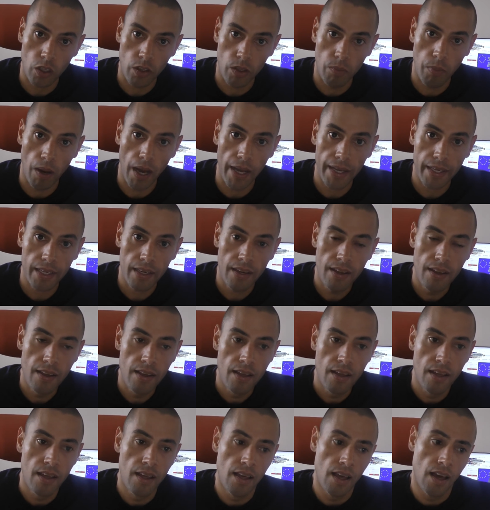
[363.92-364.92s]
on the bike.
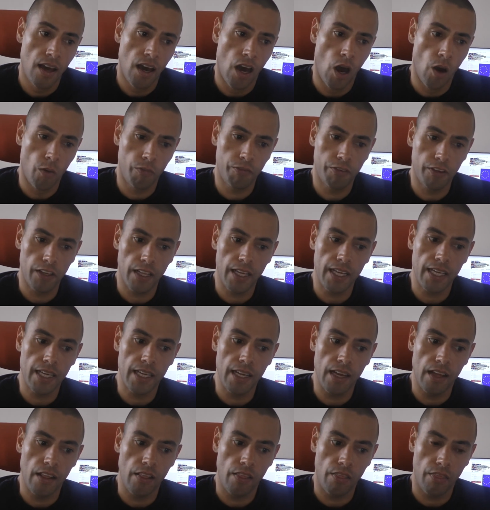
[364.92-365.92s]

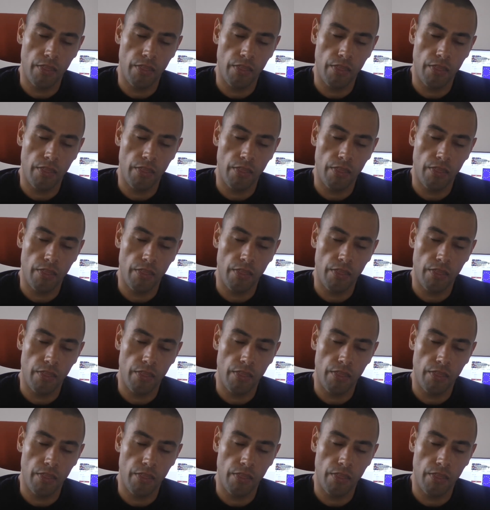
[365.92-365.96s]
Hopefully,